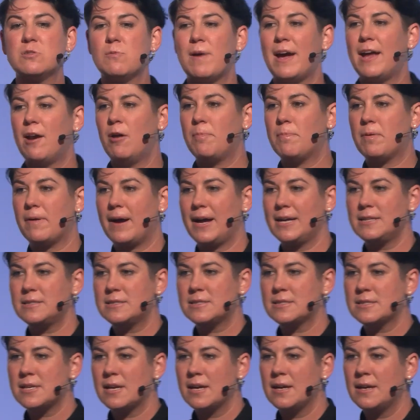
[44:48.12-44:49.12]
the way it
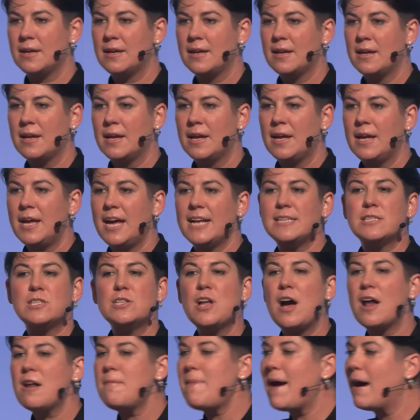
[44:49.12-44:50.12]
operates. It's
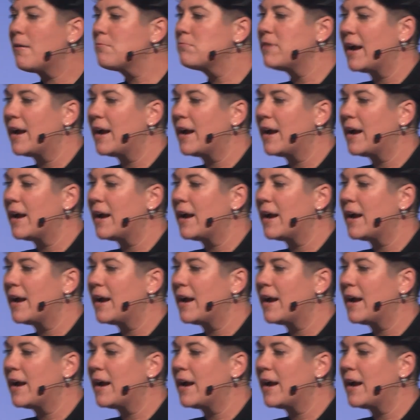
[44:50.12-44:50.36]
not about